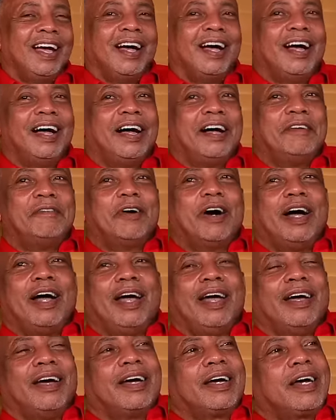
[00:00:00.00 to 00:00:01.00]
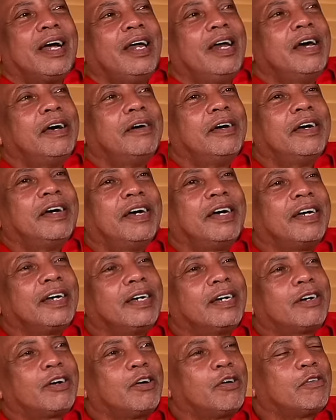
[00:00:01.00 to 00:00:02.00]
Ah, boy, kind of
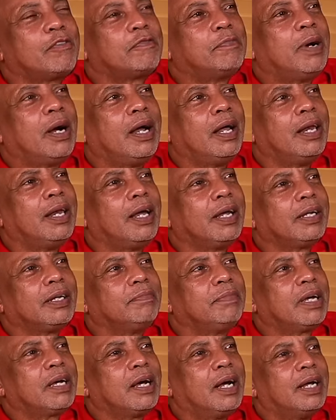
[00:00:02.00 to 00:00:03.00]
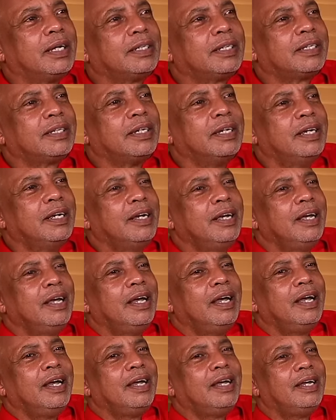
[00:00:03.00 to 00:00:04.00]
curveball, because,
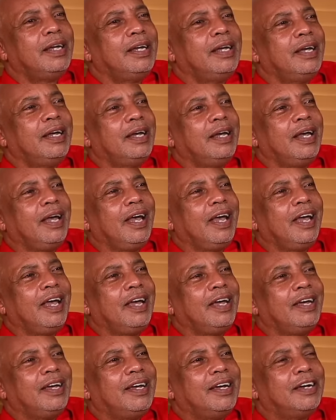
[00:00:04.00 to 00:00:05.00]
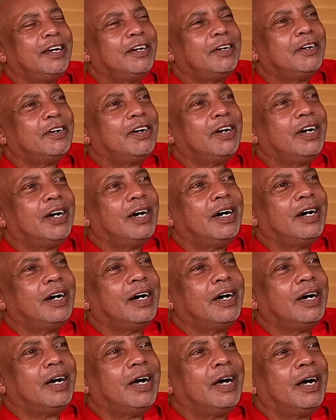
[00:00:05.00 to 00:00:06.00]
you know,
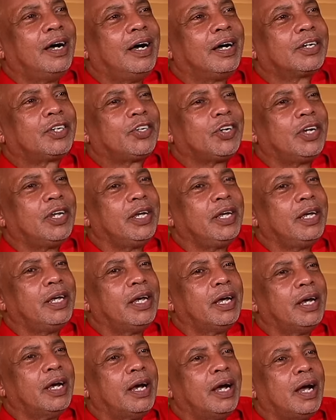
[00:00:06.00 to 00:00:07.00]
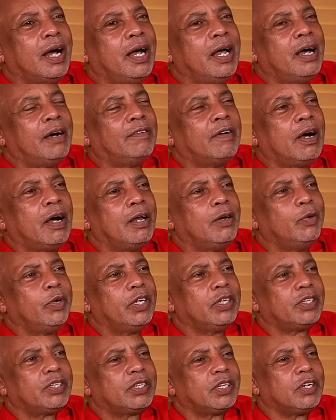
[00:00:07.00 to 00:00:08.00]
actually, I have
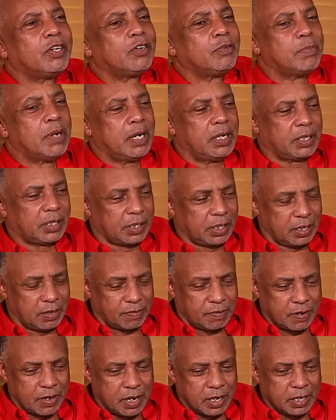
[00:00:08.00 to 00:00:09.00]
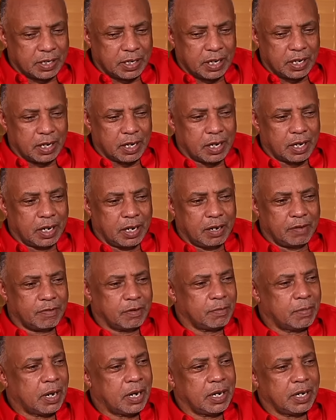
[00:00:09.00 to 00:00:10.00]
always said to myself, and I tell
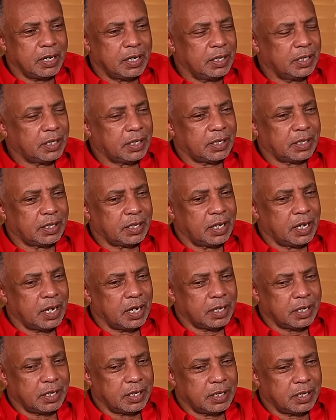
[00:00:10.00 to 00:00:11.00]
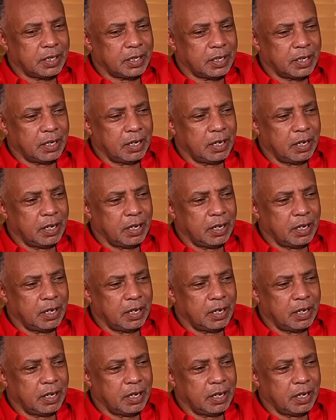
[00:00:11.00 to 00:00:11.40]
everybody this, that